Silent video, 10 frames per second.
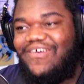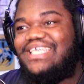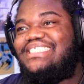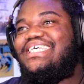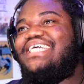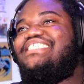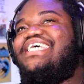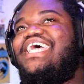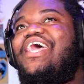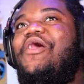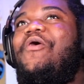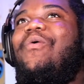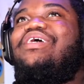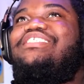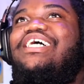was such
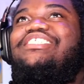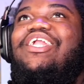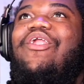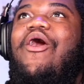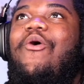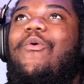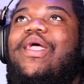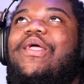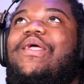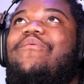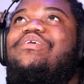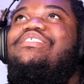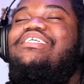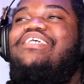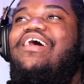was such a long way was
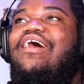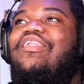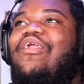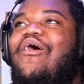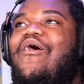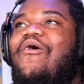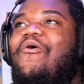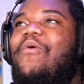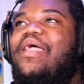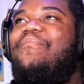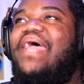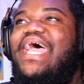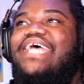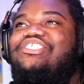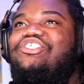such a, a, long way
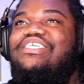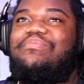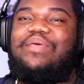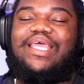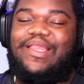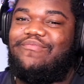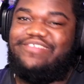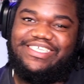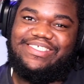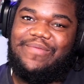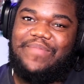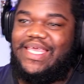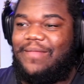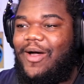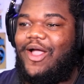past just being just it being about